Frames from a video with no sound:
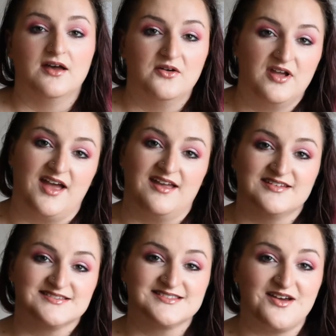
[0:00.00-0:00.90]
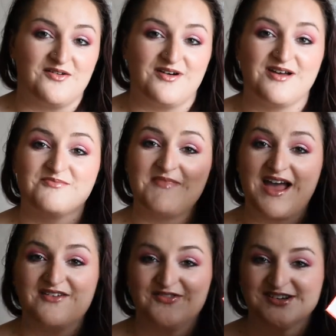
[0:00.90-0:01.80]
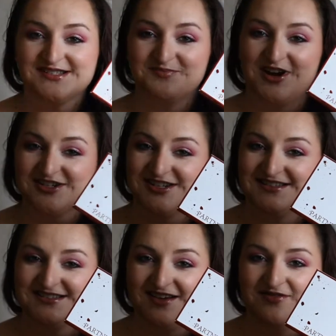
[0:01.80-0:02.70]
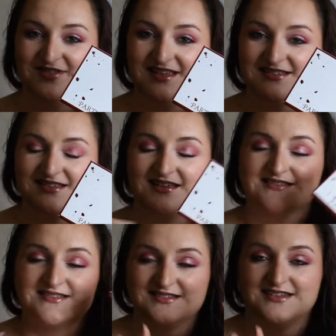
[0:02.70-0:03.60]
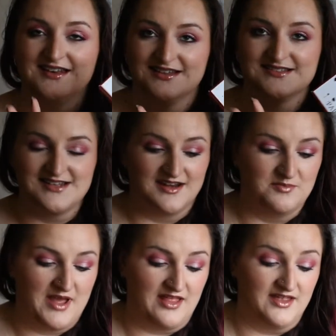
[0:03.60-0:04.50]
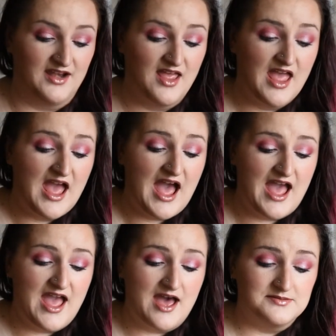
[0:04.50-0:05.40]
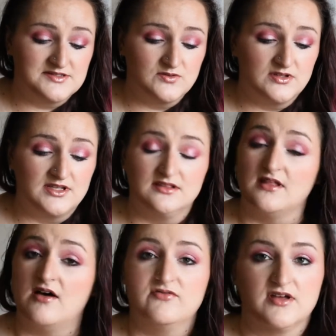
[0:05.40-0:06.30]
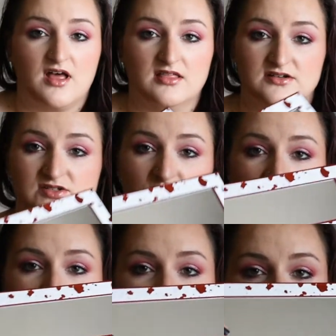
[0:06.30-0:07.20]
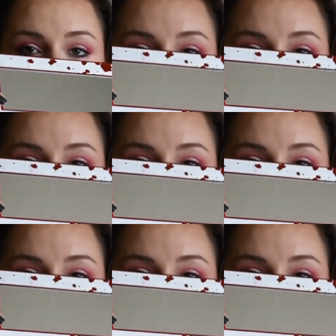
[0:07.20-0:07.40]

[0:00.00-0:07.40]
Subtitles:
Okay, so my first impressions of this stunning, stunning palette. I absolutely love the color story that they put